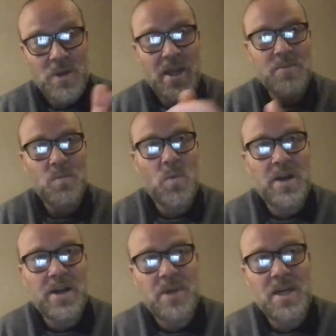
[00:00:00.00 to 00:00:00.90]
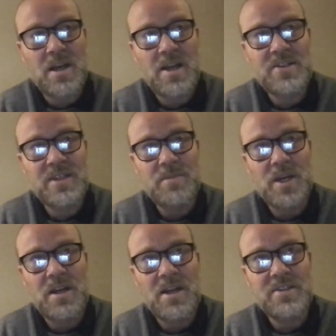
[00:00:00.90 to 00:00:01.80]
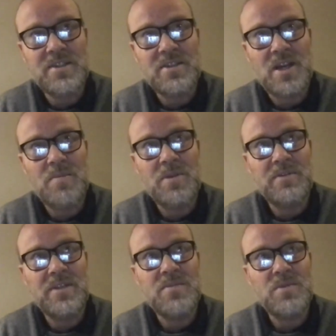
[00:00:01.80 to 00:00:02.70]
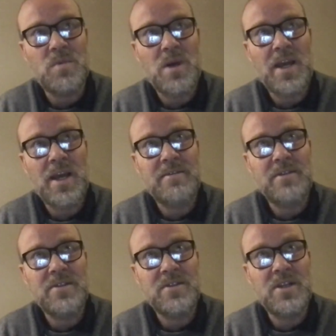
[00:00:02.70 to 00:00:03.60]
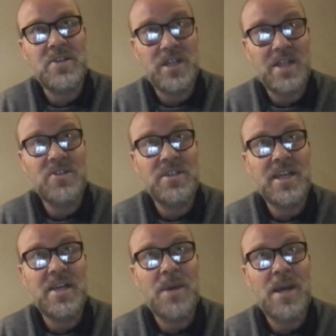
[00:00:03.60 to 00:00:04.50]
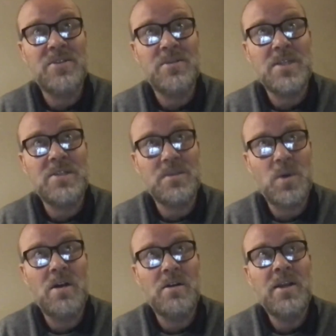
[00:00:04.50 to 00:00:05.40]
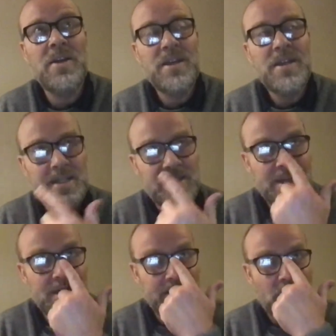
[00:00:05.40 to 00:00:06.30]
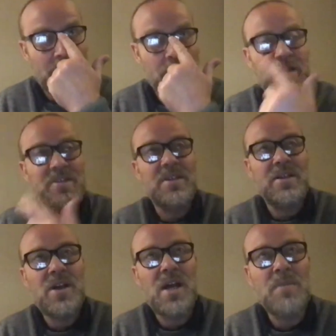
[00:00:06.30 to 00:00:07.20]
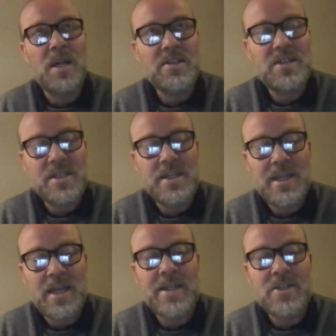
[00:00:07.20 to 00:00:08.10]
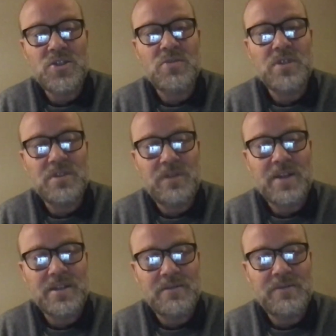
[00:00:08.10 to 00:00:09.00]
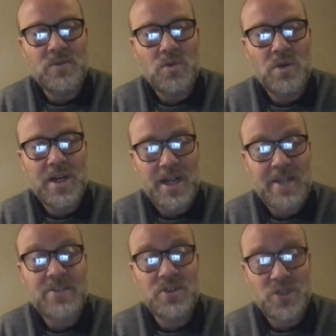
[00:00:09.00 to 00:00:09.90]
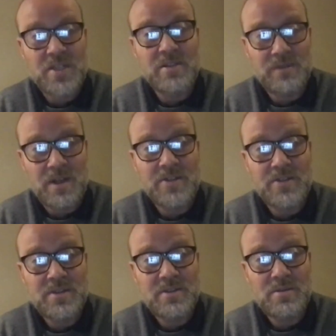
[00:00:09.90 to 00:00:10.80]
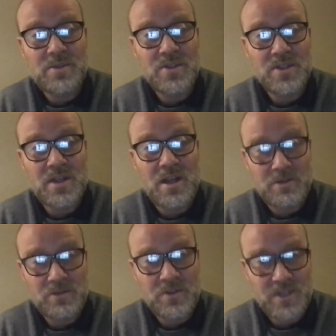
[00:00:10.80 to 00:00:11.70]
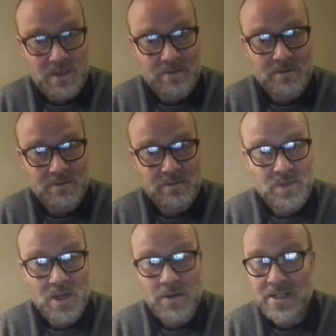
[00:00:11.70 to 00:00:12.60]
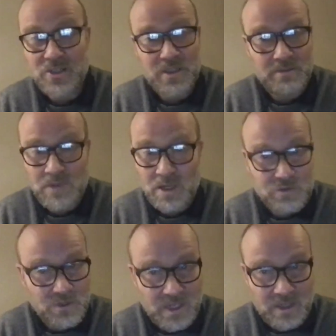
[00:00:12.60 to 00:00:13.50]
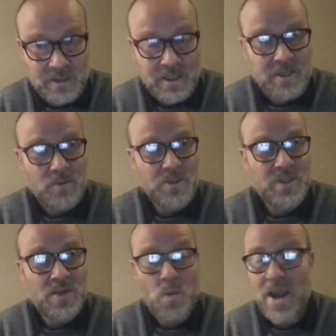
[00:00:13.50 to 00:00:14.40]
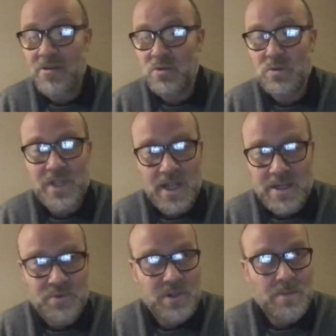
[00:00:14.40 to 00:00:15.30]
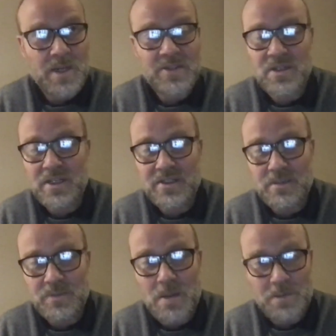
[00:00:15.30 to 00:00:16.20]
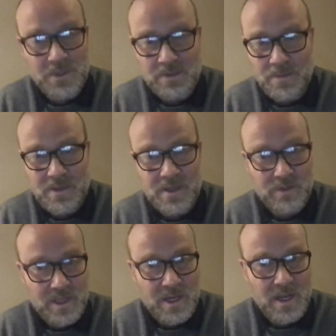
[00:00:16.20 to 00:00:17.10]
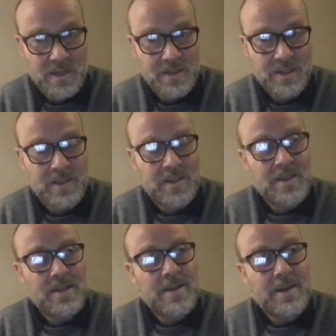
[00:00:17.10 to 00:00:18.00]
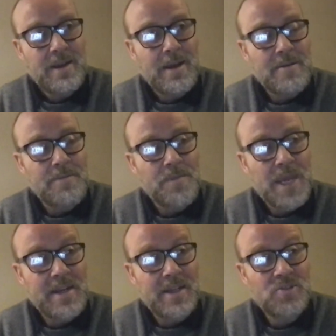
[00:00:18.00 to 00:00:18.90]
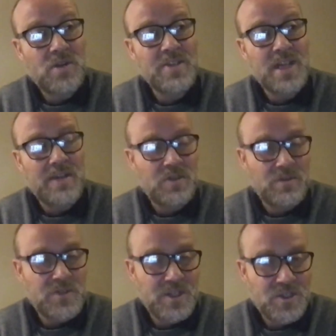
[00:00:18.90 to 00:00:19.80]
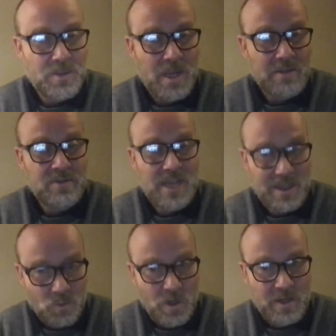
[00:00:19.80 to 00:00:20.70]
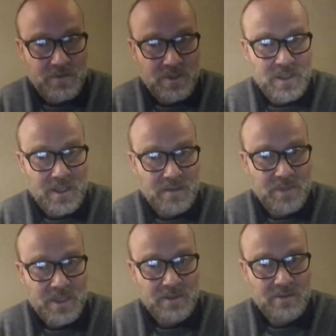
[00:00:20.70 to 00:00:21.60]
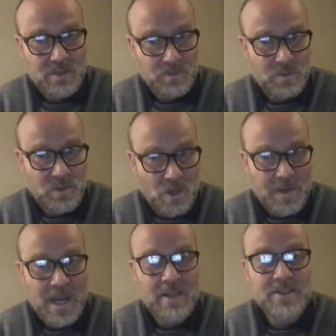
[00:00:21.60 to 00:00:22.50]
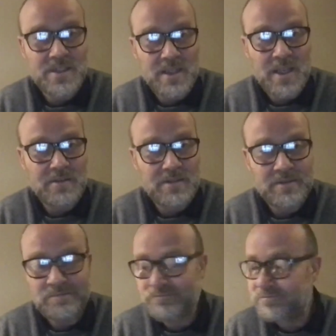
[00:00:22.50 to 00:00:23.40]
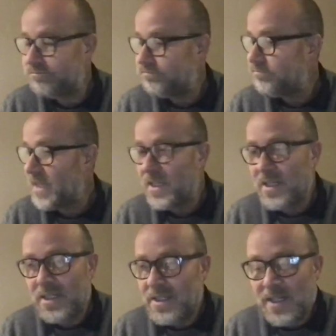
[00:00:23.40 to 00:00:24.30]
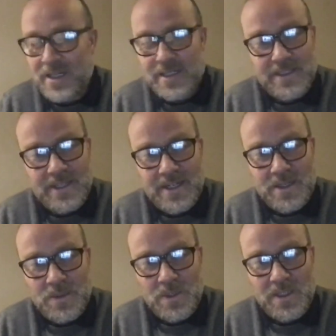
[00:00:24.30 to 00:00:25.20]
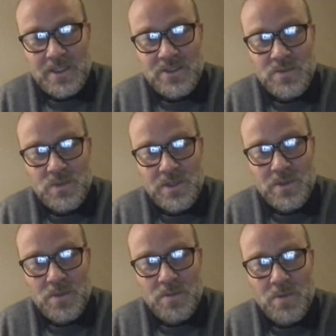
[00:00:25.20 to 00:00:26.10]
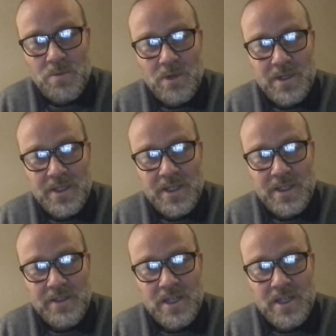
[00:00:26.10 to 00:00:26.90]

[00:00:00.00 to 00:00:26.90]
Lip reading: And when my last example of this was where the surgeon actually came back to me and said, well, it's nearly 9 months, and at 9 months he can get insurance funding for an Exogen device, which is ultrasound, low energy ultrasound, which they wear all day, pretty much like some cumbersome thing on their leg. And then I tried to have a conversation about sound waves and there being some commonality there, and I didn't get anywhere. It just wanted to operate again.